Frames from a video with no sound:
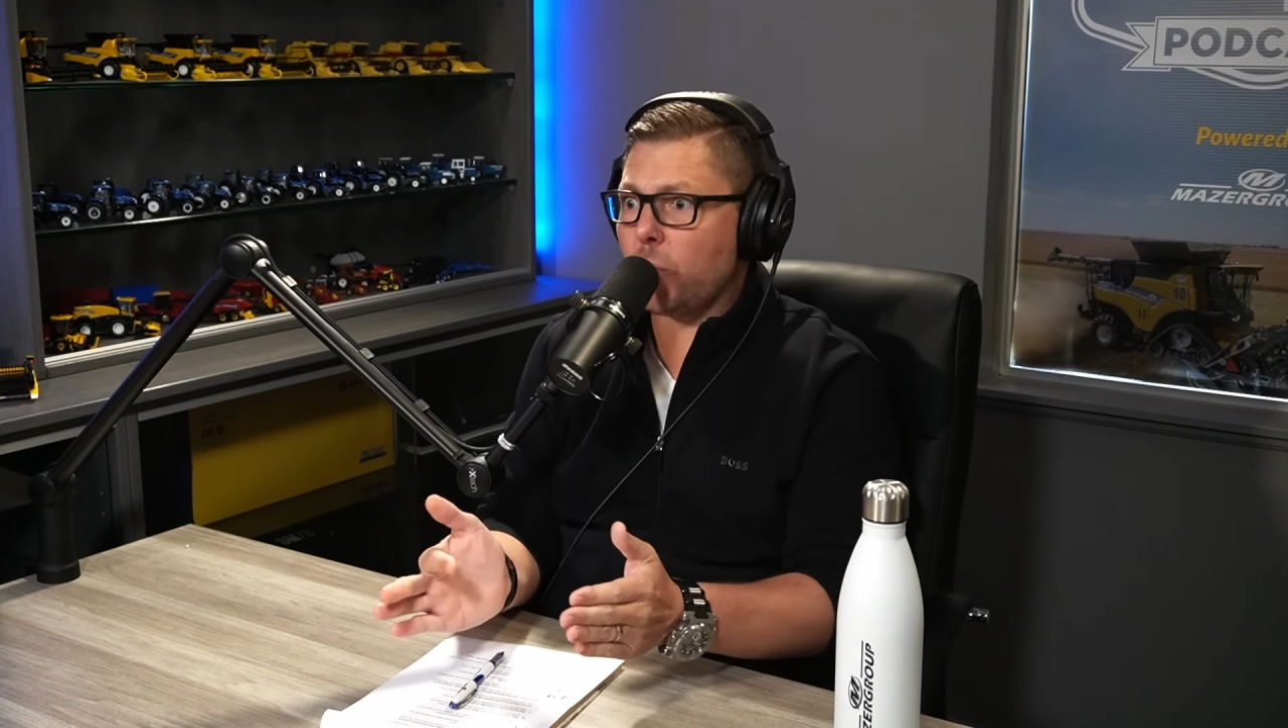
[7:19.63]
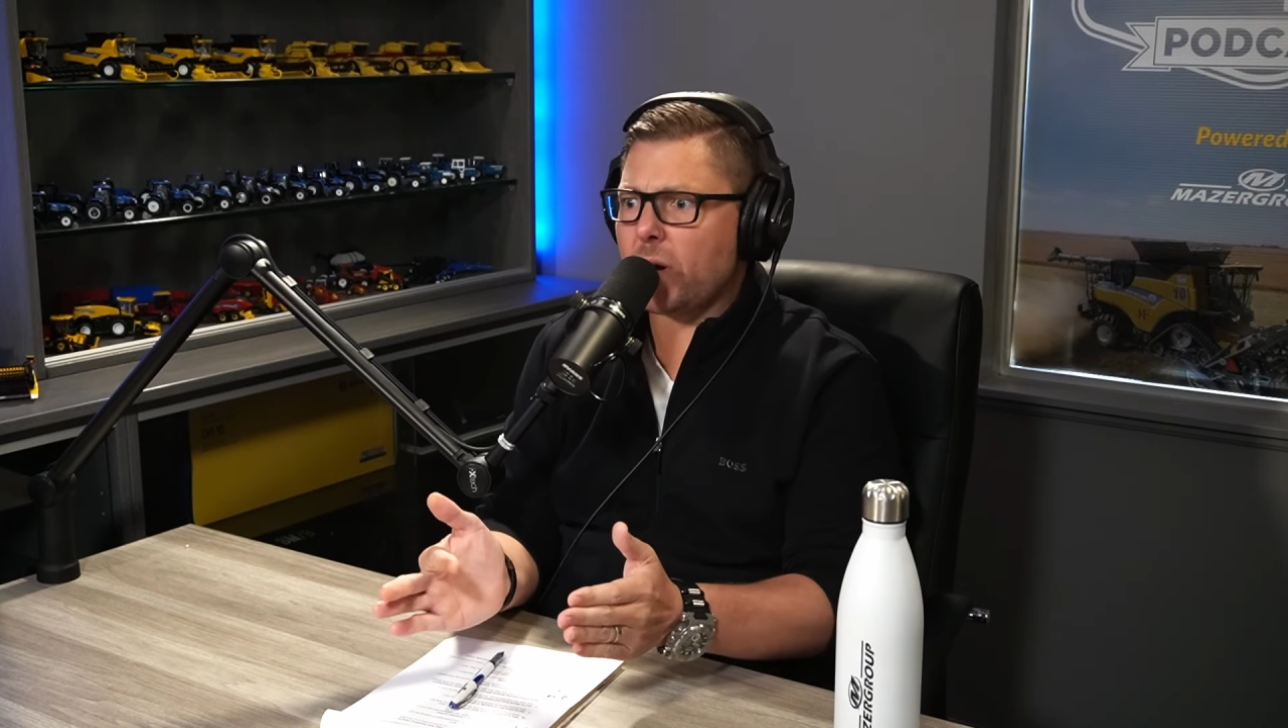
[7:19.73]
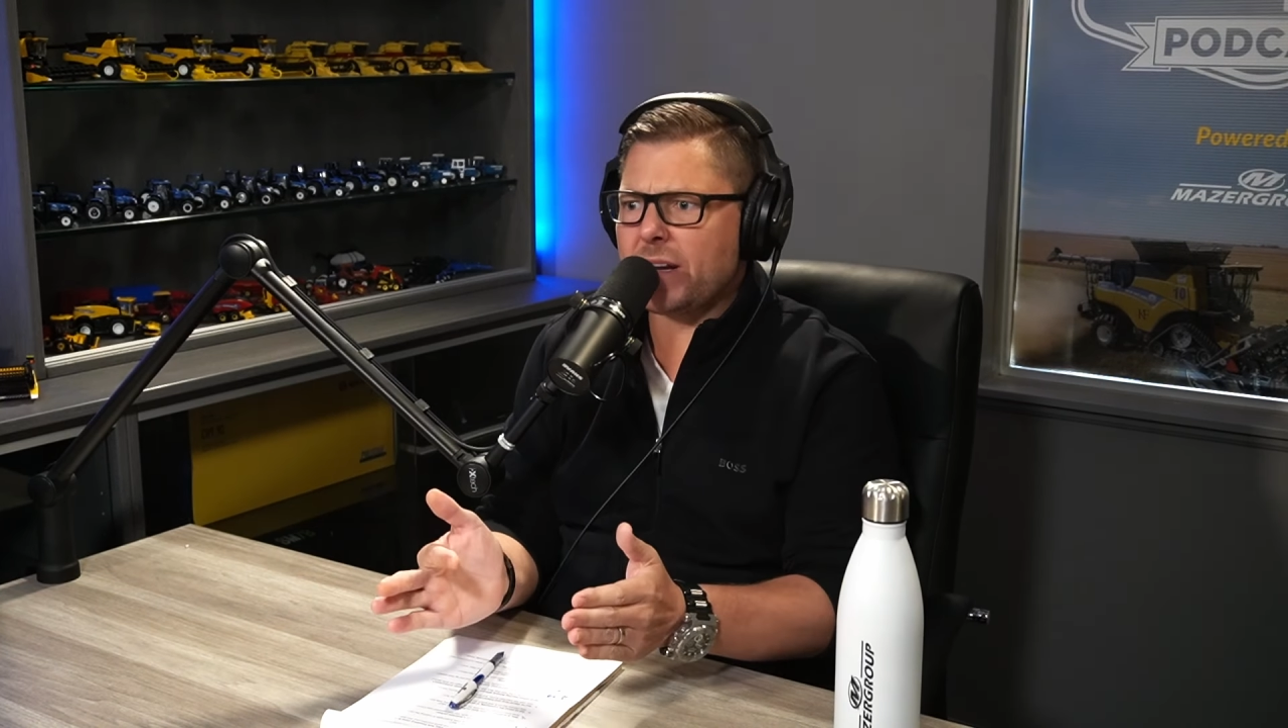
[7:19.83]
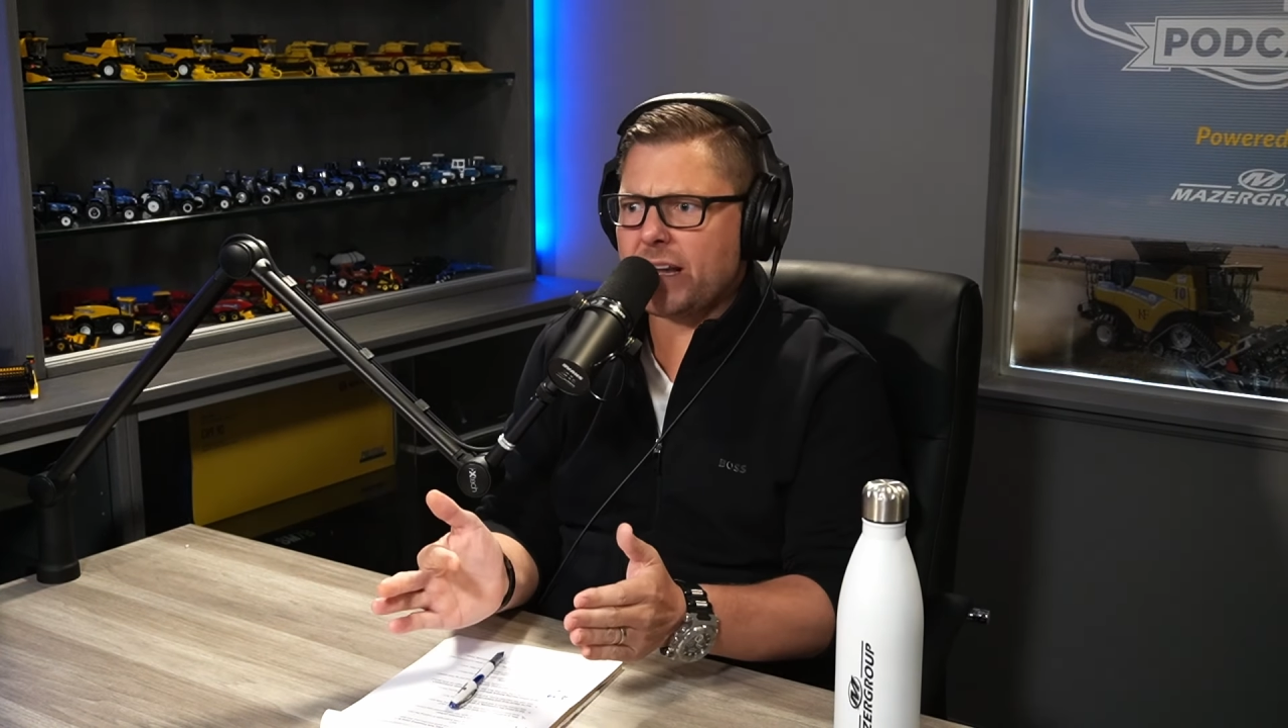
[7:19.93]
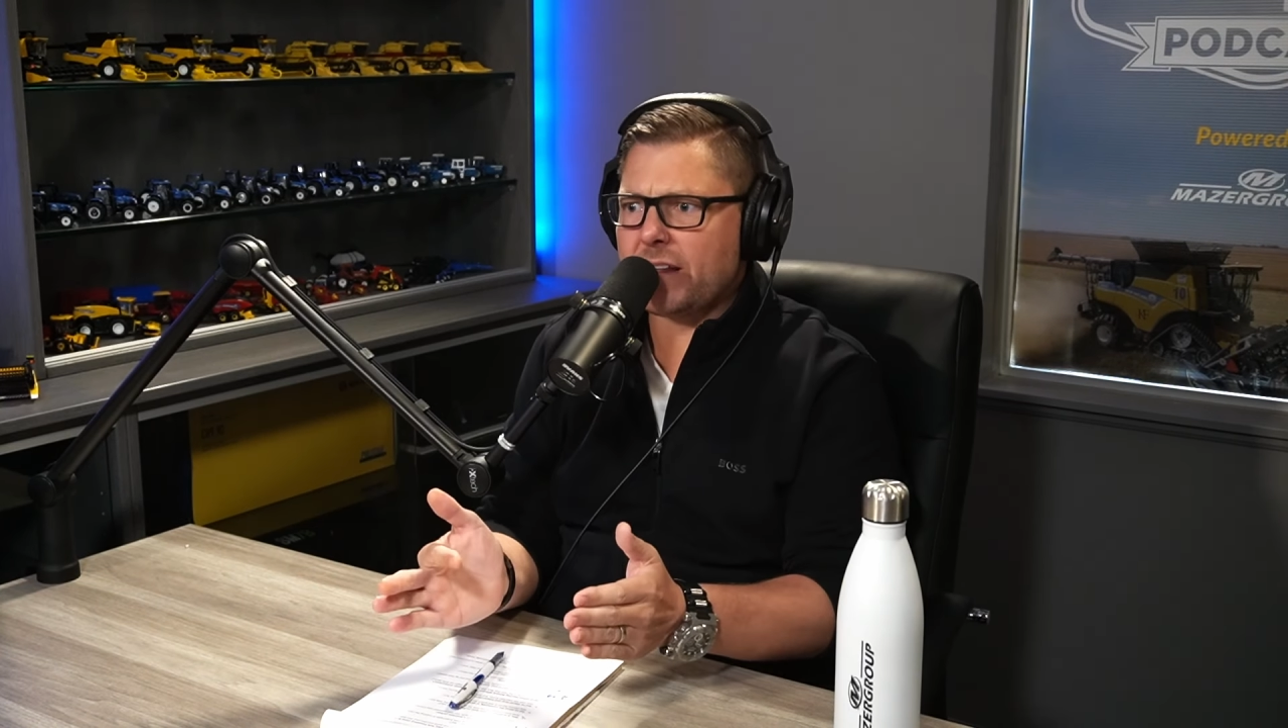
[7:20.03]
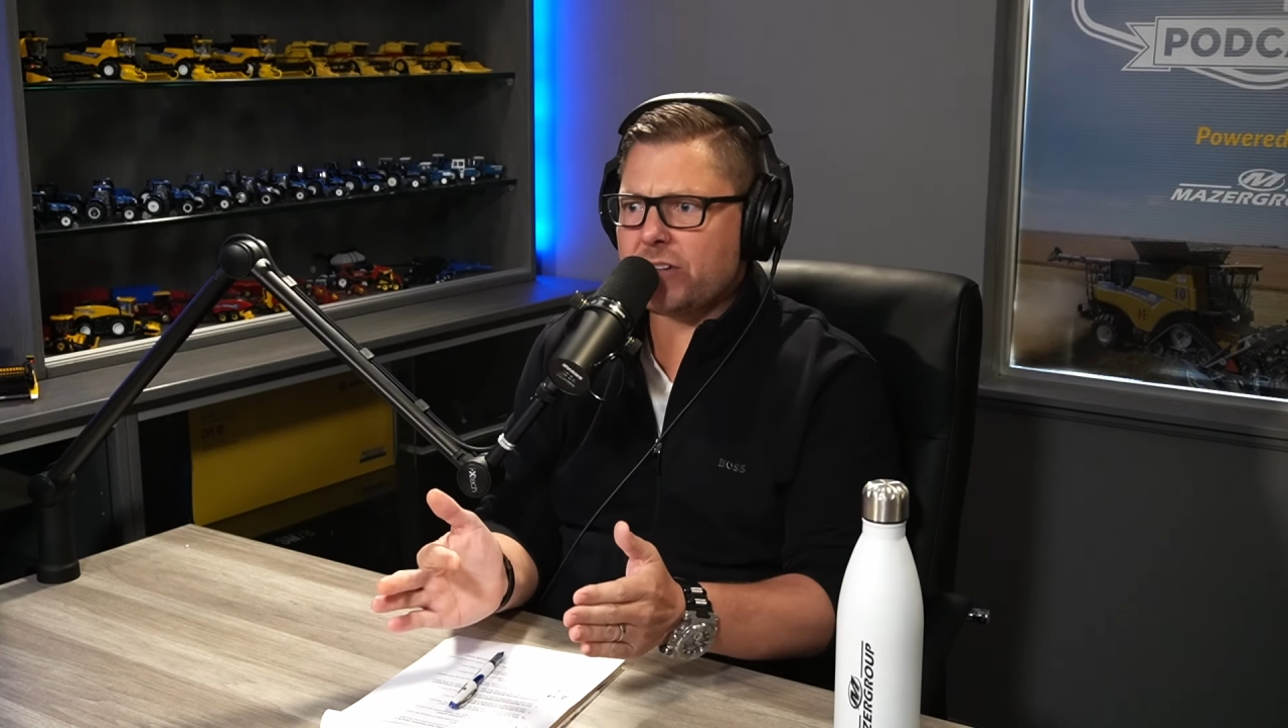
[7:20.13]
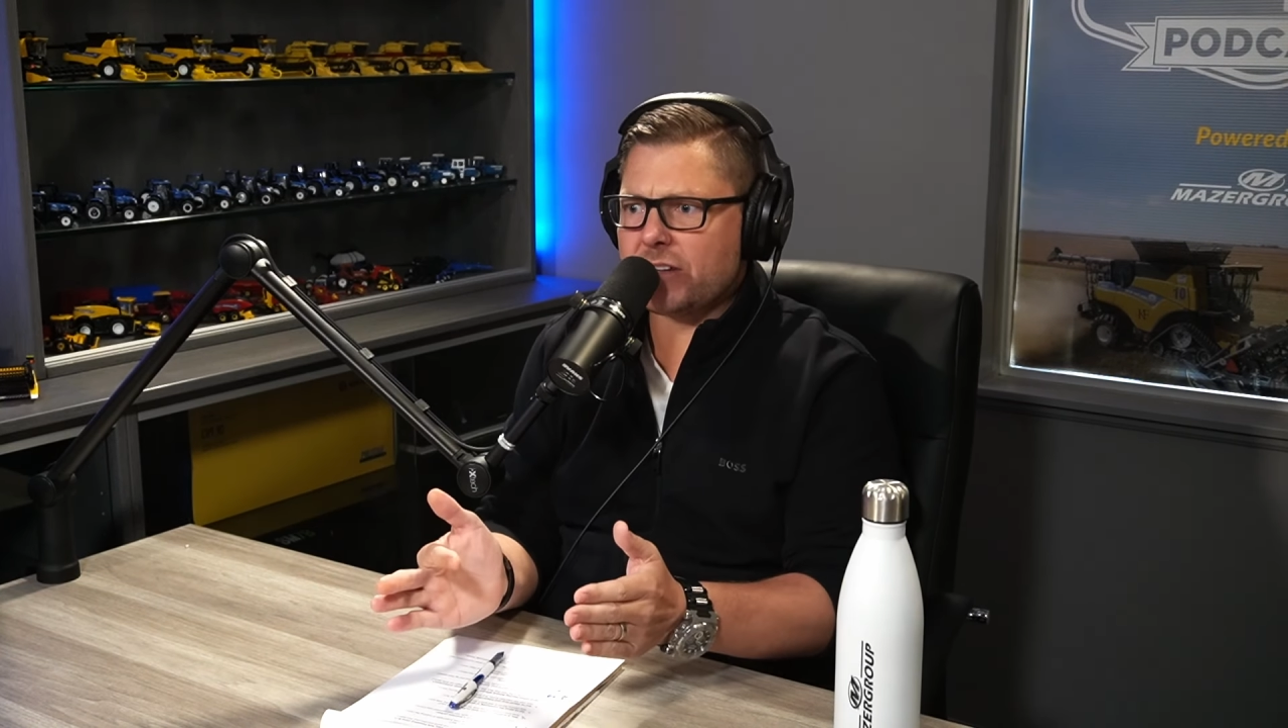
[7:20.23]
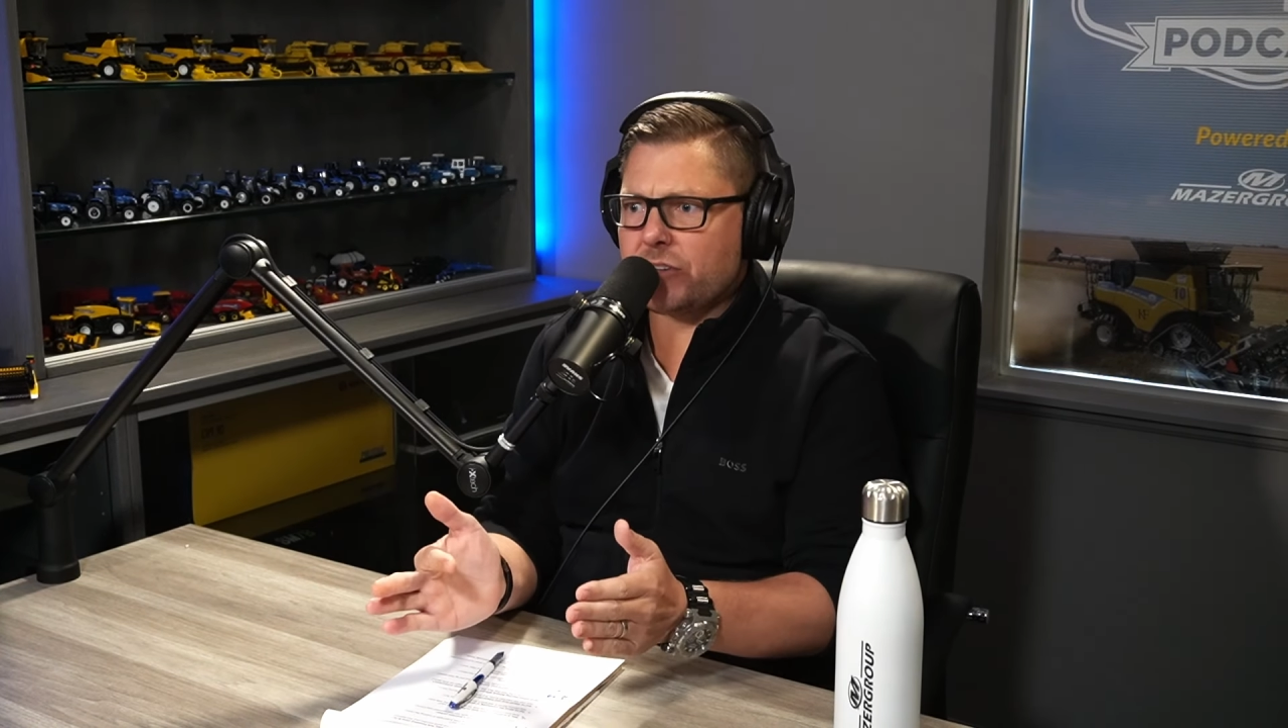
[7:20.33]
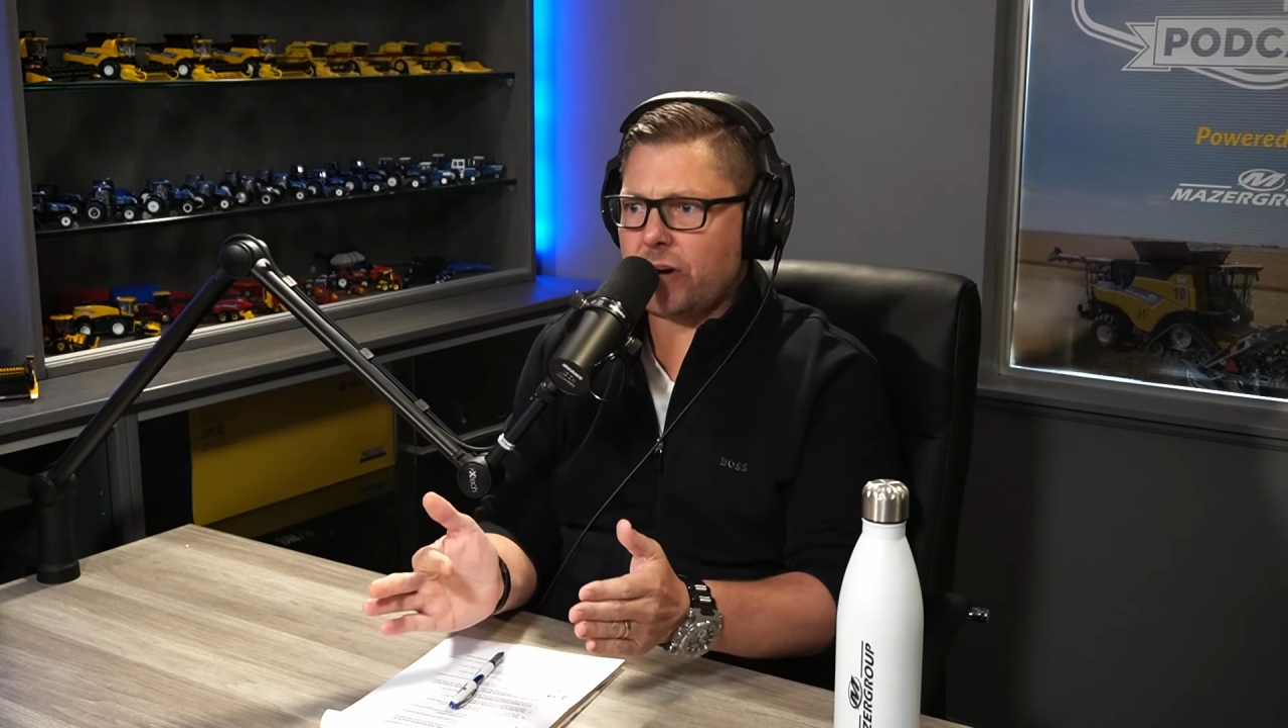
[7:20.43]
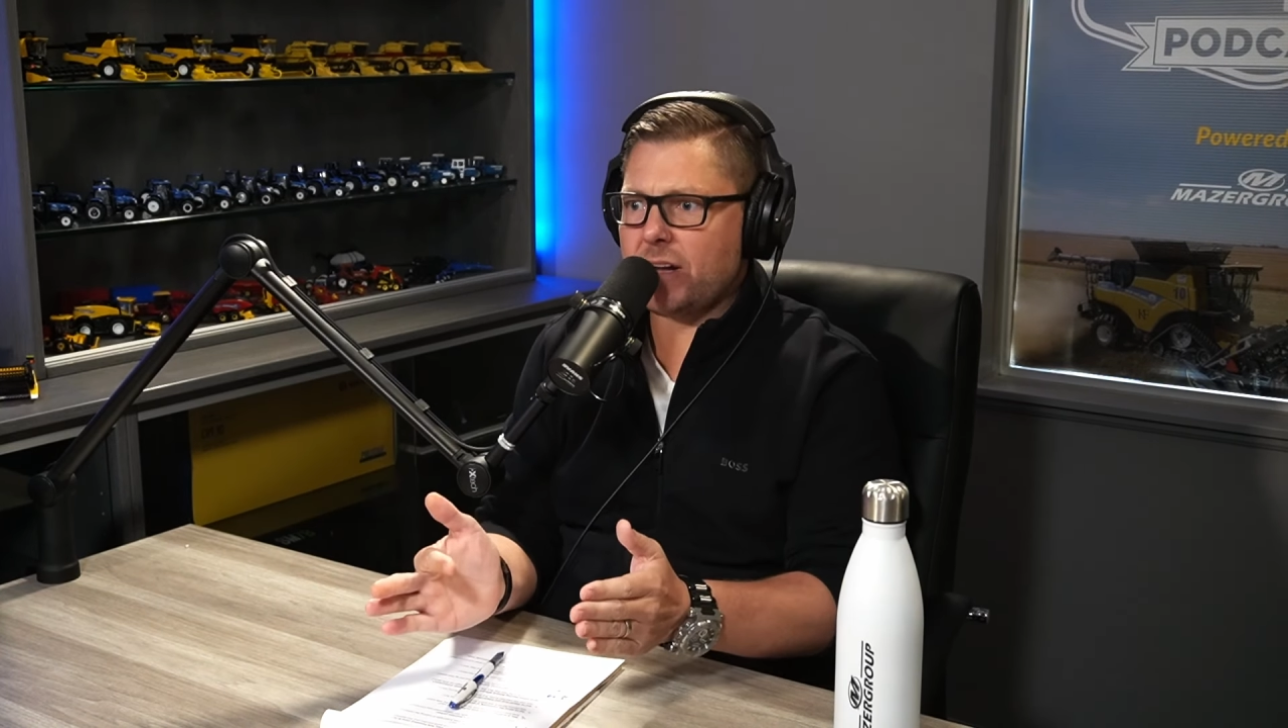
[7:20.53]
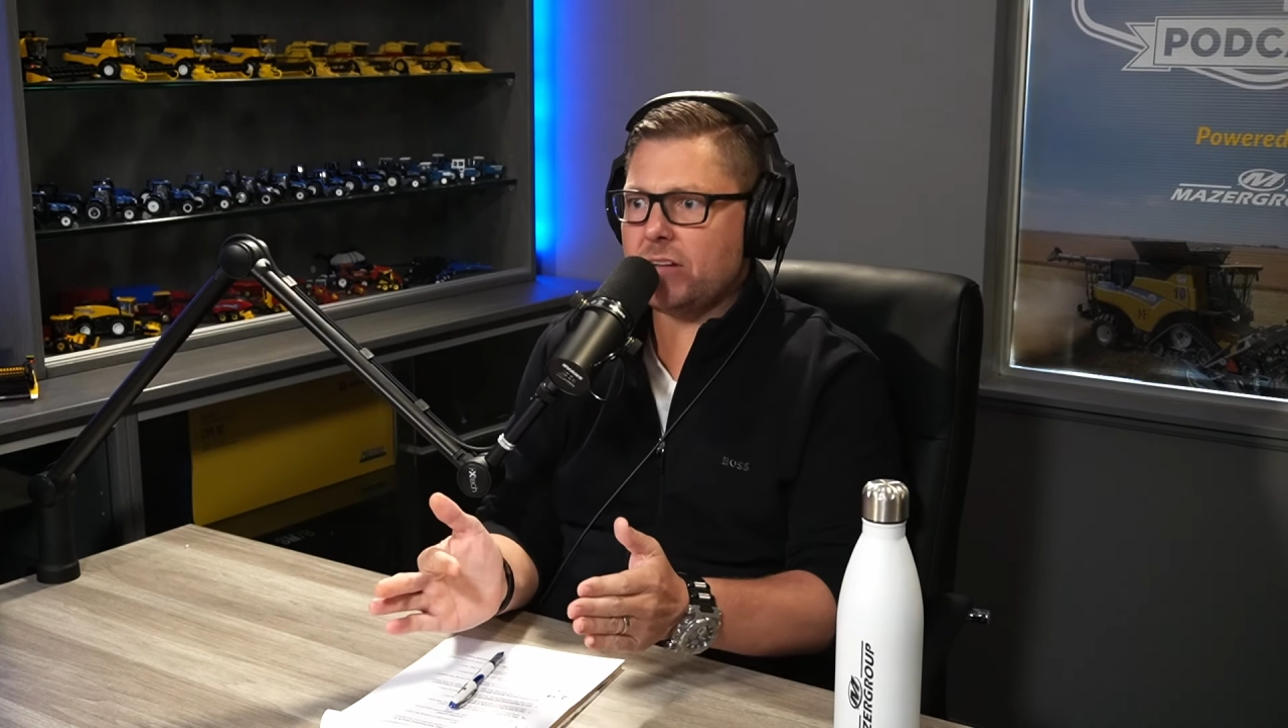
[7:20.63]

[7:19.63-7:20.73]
working together. That's correct.